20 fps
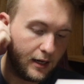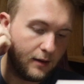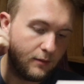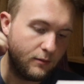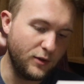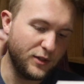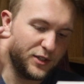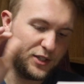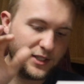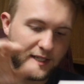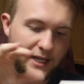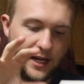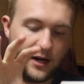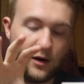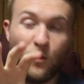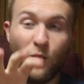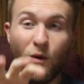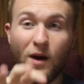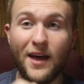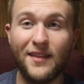which is kind
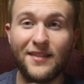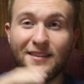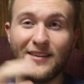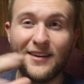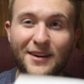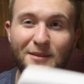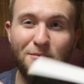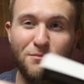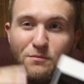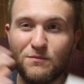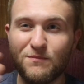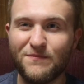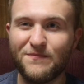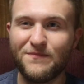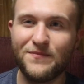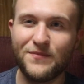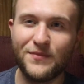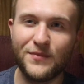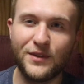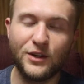of when the
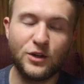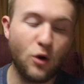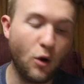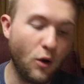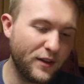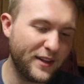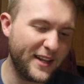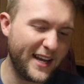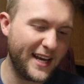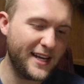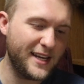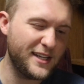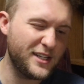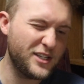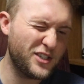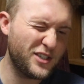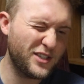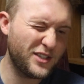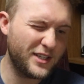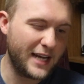Golden
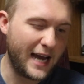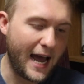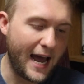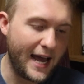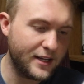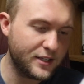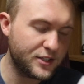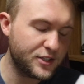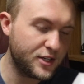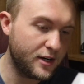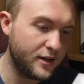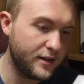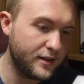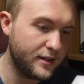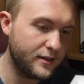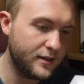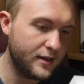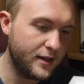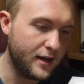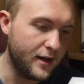Age kind of
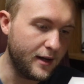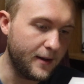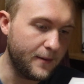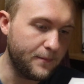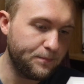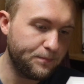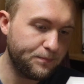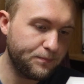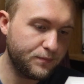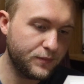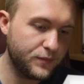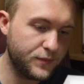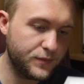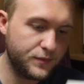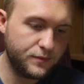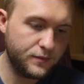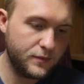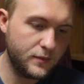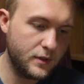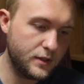started.
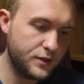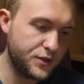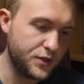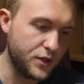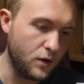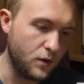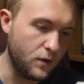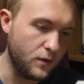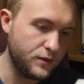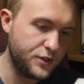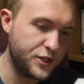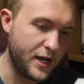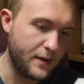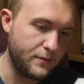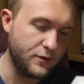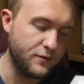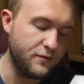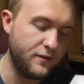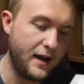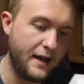So
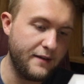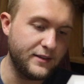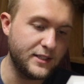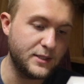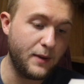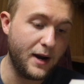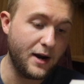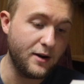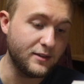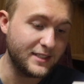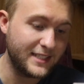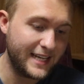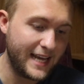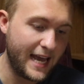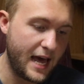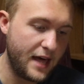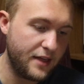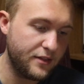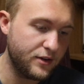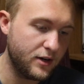Chapter 5 is Pirates
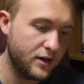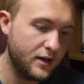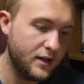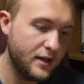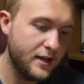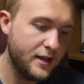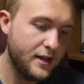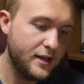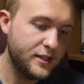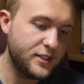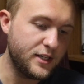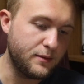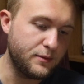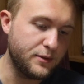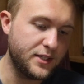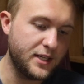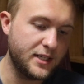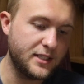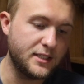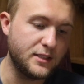Gather. Chapter
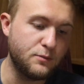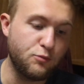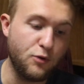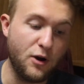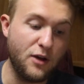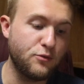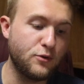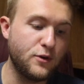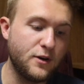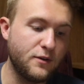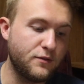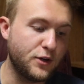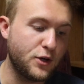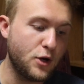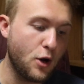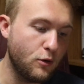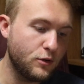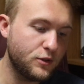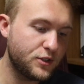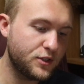6 is Brethren of the
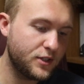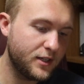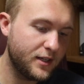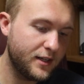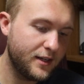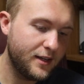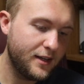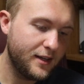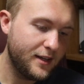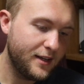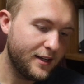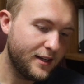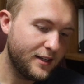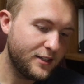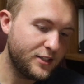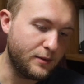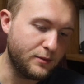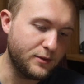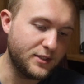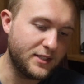Coast.
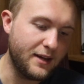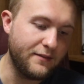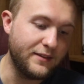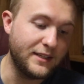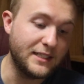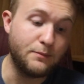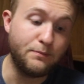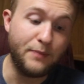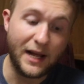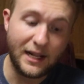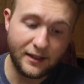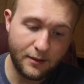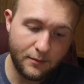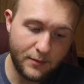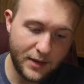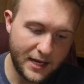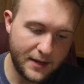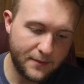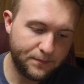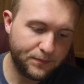Chapter 7 is
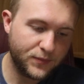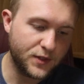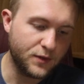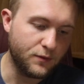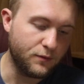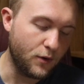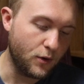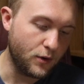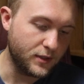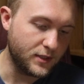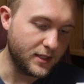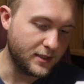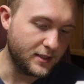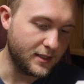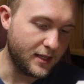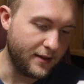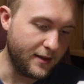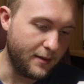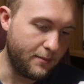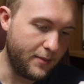Bellamy, so it focuses
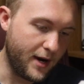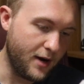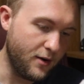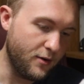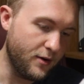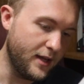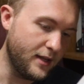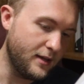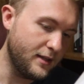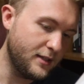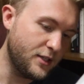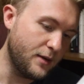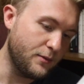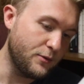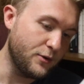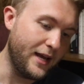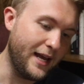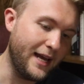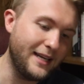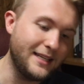on that pirate.
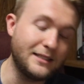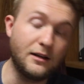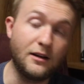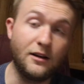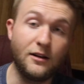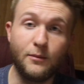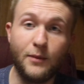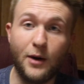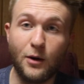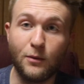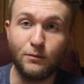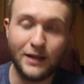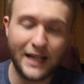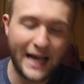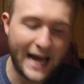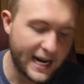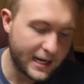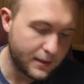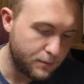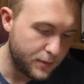Chapter 8 is all about
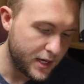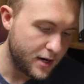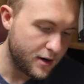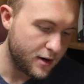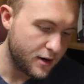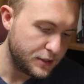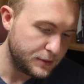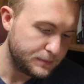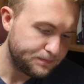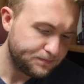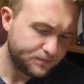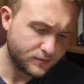Blackbeard.